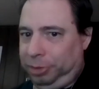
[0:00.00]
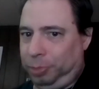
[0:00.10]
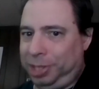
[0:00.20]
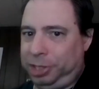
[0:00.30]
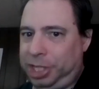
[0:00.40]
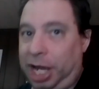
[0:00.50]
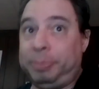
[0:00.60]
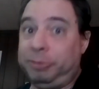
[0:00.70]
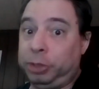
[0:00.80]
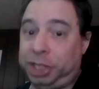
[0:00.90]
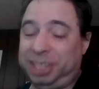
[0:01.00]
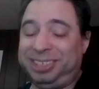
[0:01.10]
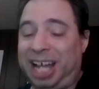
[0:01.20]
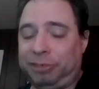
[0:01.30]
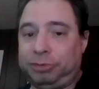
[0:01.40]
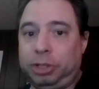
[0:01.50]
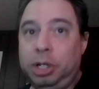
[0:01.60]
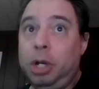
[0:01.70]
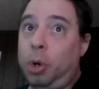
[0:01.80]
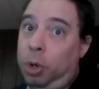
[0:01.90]
the one she had before she left.
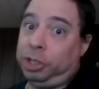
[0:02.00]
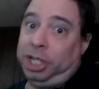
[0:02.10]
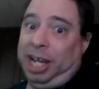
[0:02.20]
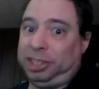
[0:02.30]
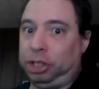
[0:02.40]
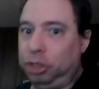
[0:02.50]
Or she has